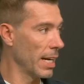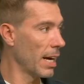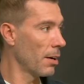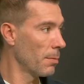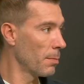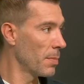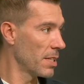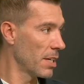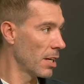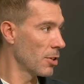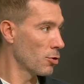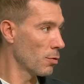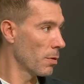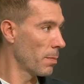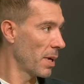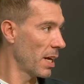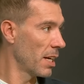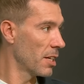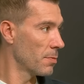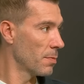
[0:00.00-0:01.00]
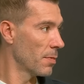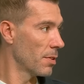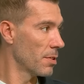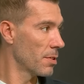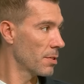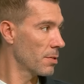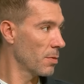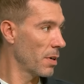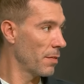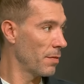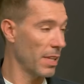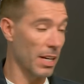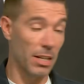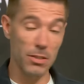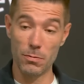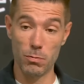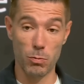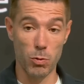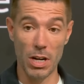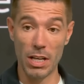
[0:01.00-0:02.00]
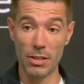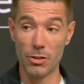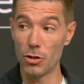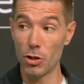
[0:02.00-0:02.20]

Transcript: at potential replacements, whether that's one,